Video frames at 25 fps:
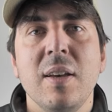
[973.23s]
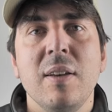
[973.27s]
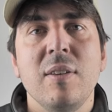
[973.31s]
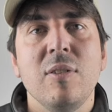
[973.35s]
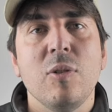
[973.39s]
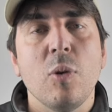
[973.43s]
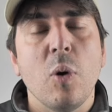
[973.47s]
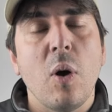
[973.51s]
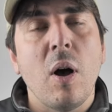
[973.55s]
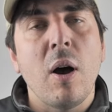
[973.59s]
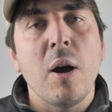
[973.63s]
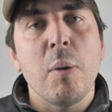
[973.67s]

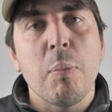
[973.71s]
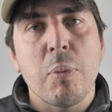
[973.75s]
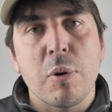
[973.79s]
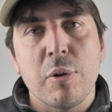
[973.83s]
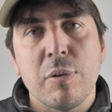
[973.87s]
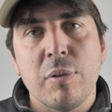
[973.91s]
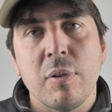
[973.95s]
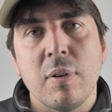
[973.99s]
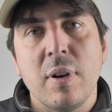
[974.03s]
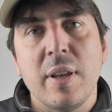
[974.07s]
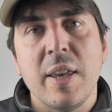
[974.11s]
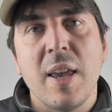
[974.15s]
So I
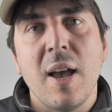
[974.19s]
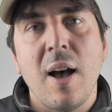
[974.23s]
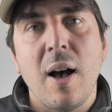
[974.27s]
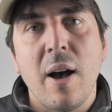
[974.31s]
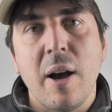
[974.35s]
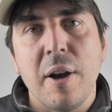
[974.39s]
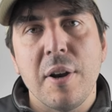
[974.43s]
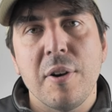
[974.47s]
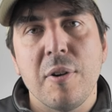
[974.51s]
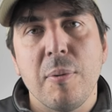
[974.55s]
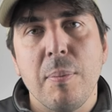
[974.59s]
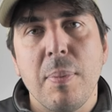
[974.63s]
personally
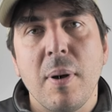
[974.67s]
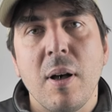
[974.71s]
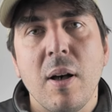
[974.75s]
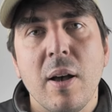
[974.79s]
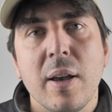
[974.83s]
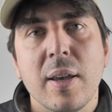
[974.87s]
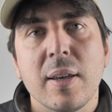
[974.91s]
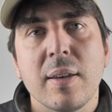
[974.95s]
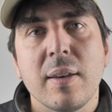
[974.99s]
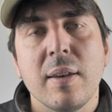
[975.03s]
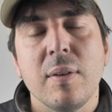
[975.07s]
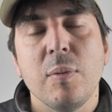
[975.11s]
hired a
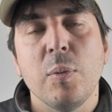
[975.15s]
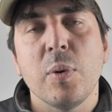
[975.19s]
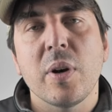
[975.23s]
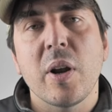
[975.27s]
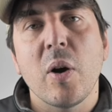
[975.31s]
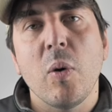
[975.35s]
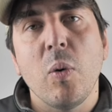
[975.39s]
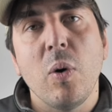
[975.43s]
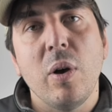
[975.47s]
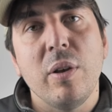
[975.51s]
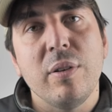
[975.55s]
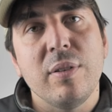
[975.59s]
bike when
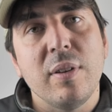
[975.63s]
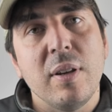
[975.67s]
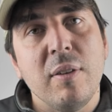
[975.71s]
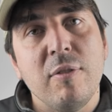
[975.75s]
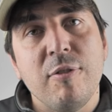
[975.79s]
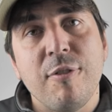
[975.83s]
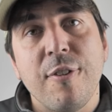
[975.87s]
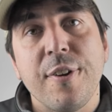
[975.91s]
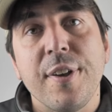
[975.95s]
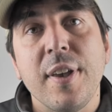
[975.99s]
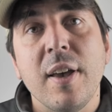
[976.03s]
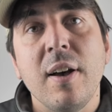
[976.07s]
I was in
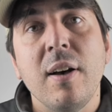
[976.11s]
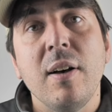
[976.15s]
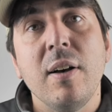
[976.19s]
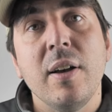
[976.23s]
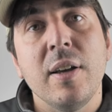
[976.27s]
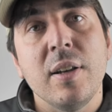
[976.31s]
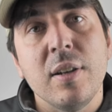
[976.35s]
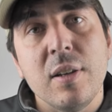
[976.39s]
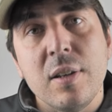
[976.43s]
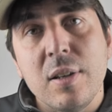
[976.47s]
Faial